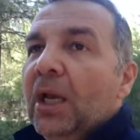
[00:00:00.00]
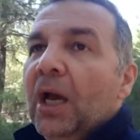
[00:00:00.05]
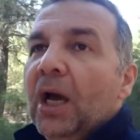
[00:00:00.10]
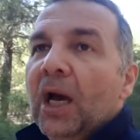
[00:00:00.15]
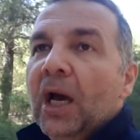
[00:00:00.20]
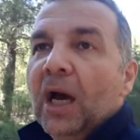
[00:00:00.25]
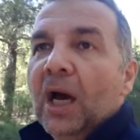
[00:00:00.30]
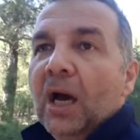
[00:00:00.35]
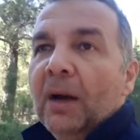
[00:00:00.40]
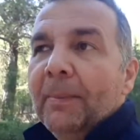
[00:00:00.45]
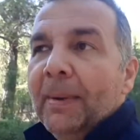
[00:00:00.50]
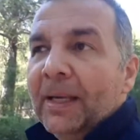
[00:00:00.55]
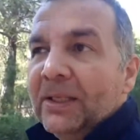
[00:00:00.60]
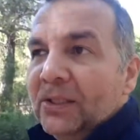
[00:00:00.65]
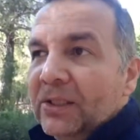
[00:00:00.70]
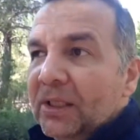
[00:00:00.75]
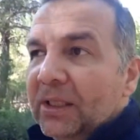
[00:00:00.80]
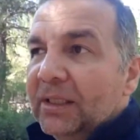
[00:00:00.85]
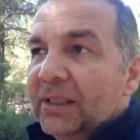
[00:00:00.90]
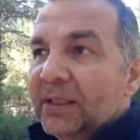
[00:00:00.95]
Um, as
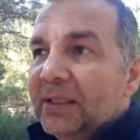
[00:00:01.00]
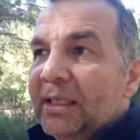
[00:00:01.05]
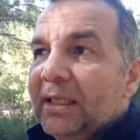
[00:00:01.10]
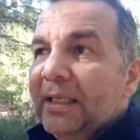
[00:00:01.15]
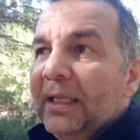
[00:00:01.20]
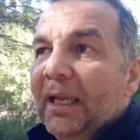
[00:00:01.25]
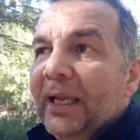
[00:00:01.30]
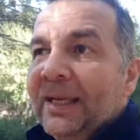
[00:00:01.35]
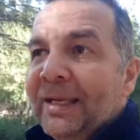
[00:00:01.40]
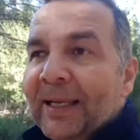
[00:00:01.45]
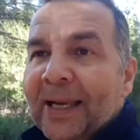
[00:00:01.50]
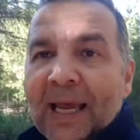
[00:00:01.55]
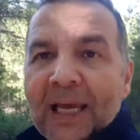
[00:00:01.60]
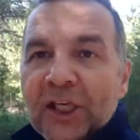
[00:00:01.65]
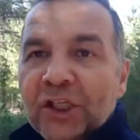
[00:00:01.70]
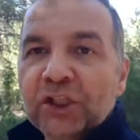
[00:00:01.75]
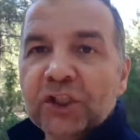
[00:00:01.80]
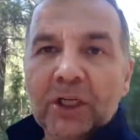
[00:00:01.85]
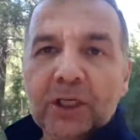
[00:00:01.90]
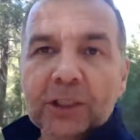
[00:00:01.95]
you can see,
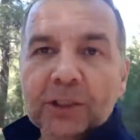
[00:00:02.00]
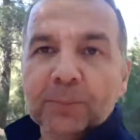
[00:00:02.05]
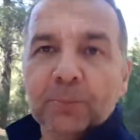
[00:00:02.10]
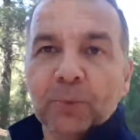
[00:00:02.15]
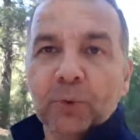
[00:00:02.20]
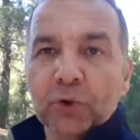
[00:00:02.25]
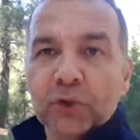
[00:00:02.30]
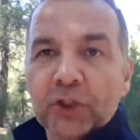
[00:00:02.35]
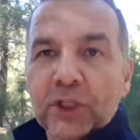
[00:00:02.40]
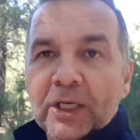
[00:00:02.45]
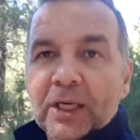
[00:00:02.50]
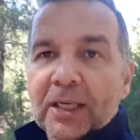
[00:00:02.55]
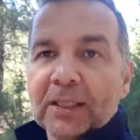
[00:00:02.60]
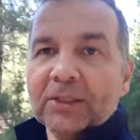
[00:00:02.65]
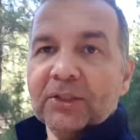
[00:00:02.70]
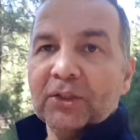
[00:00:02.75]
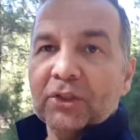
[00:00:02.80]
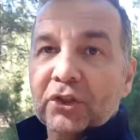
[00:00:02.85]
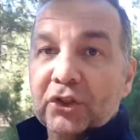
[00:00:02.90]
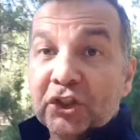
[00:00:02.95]
nature is pushing
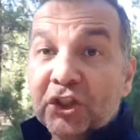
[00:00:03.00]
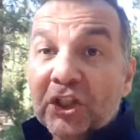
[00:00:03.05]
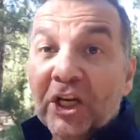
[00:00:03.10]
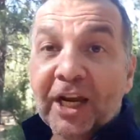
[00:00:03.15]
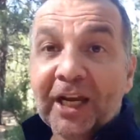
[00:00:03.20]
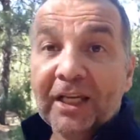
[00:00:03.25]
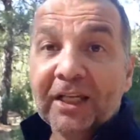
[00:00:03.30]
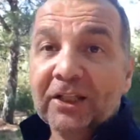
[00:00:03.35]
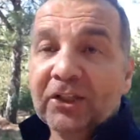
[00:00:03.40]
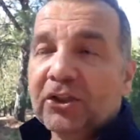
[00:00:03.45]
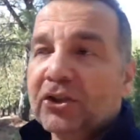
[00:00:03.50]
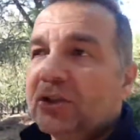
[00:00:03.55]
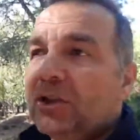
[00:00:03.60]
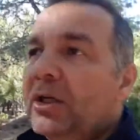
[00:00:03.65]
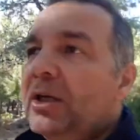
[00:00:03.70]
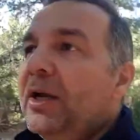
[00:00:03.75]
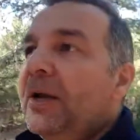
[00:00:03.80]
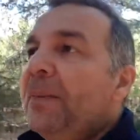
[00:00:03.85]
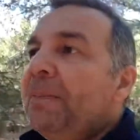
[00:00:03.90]
us to change,